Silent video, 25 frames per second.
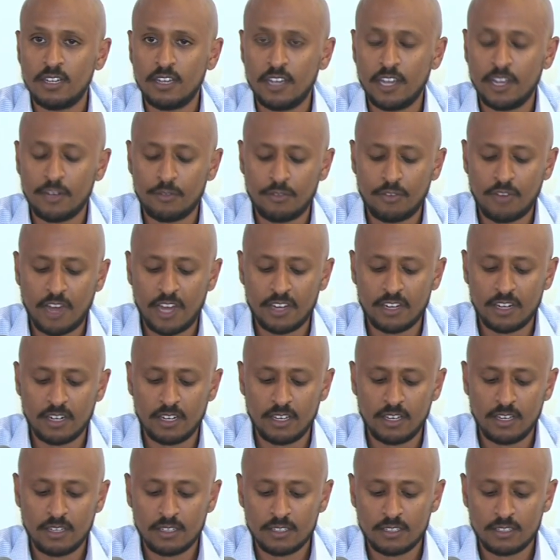And
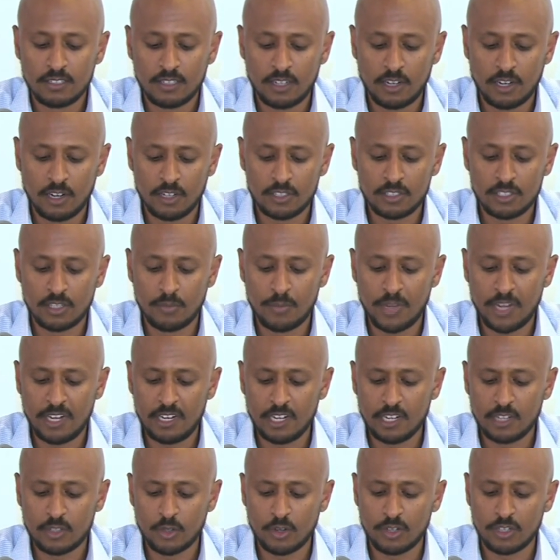finally, urge the
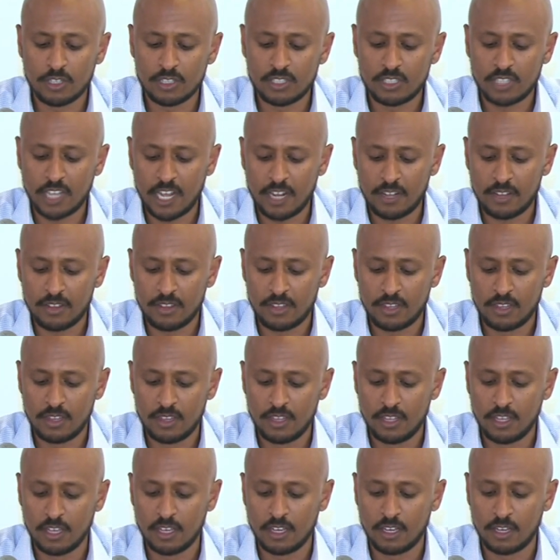media to understand
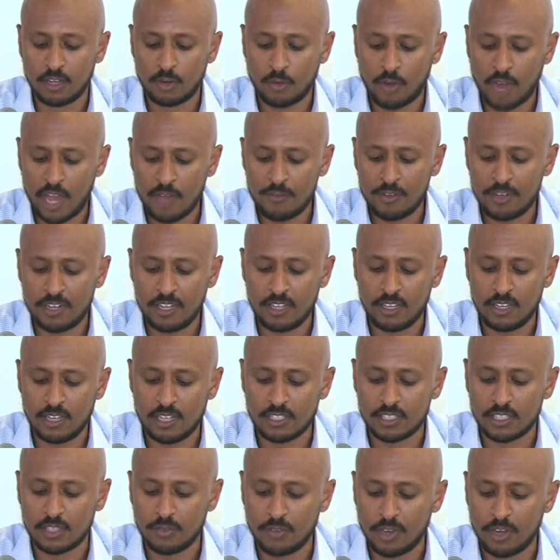the gravity
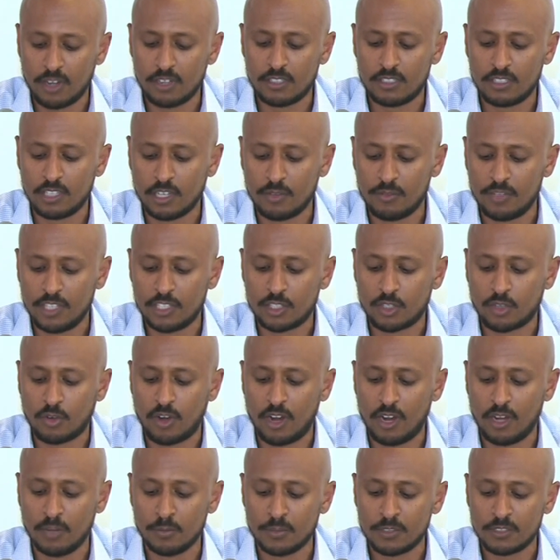and severity of these
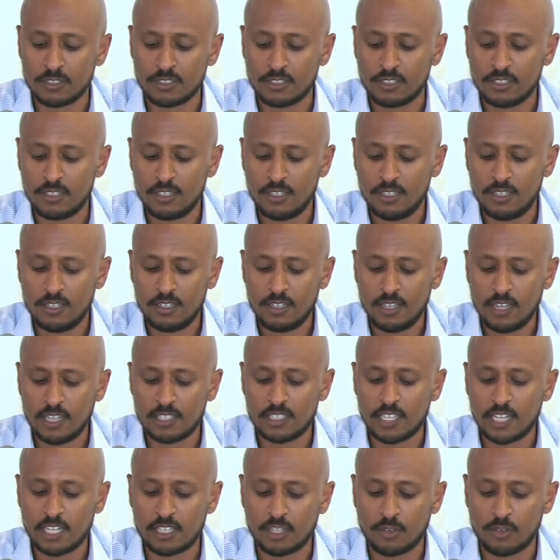crimes and
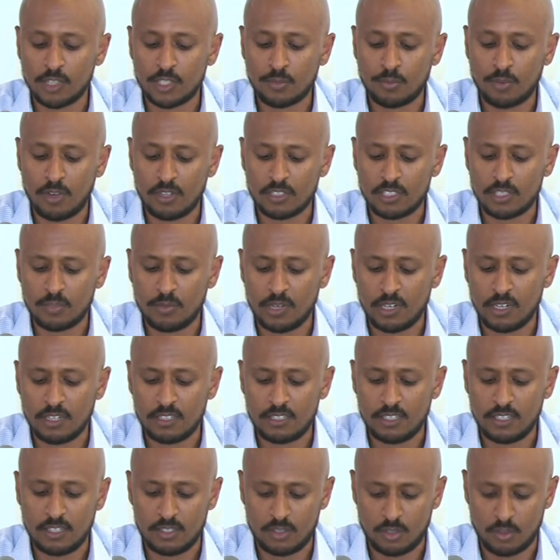take the
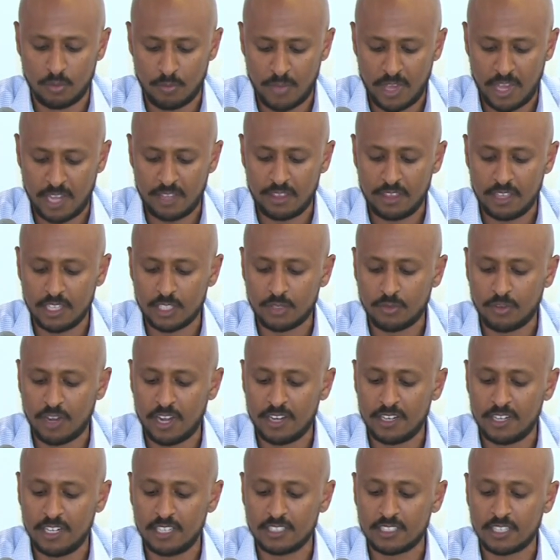responsibility to make these
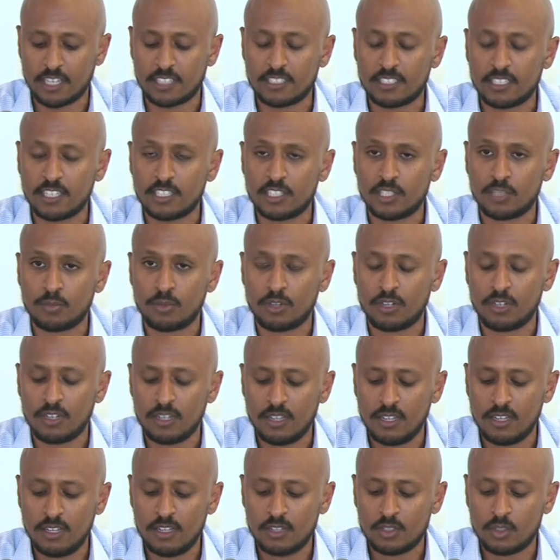findings accessible
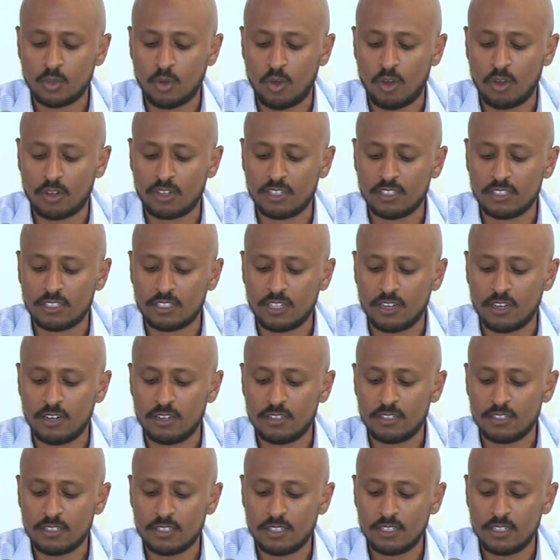to all
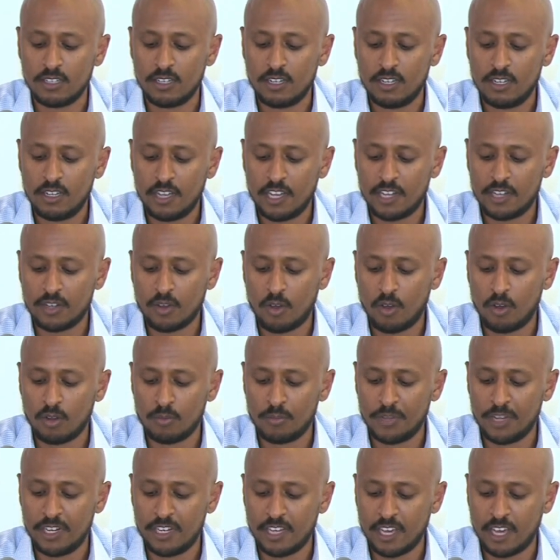concerned and all
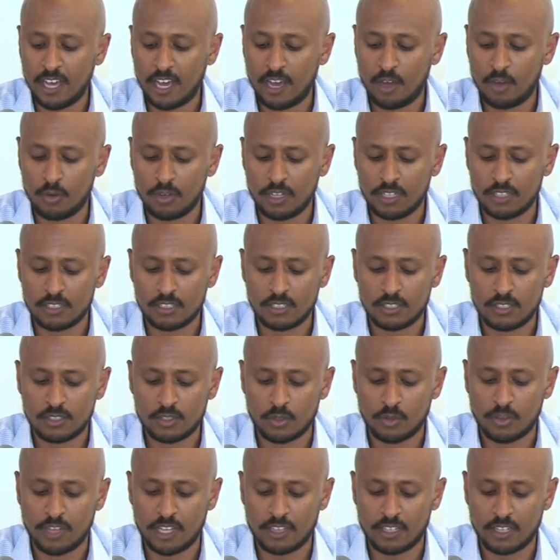media outlets
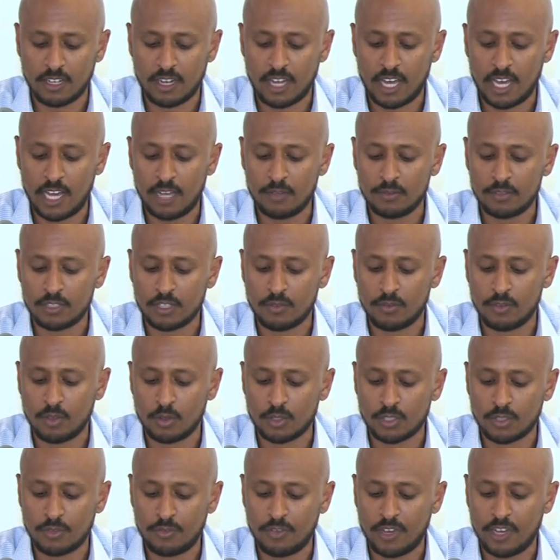so that the lives of
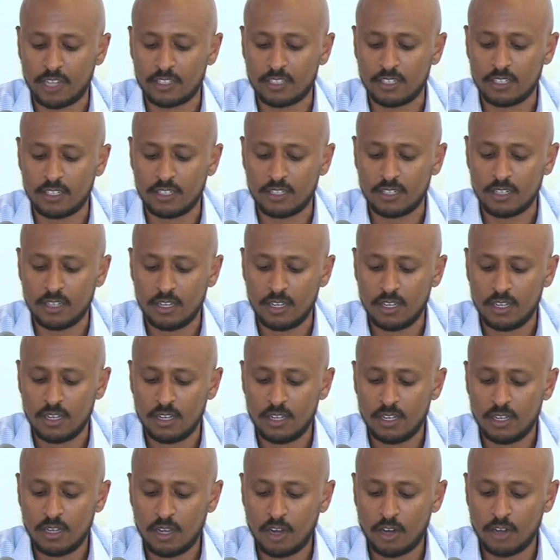those affected
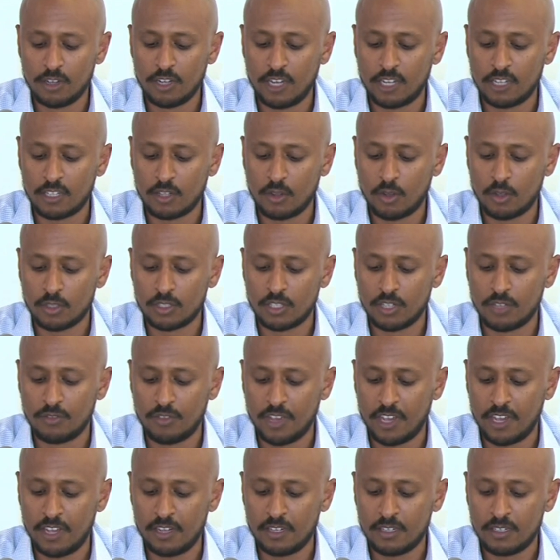are not lost in
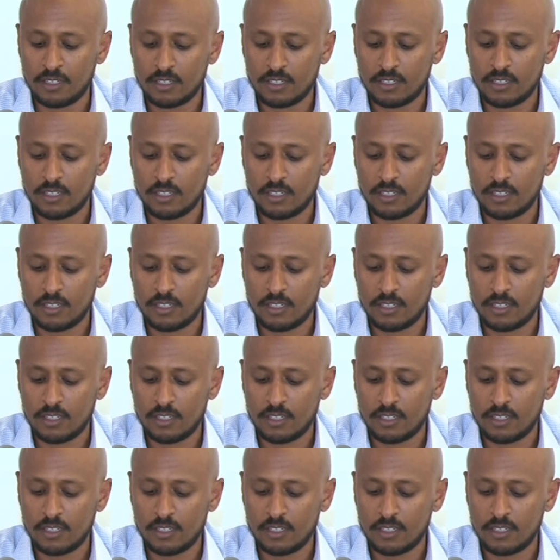vain,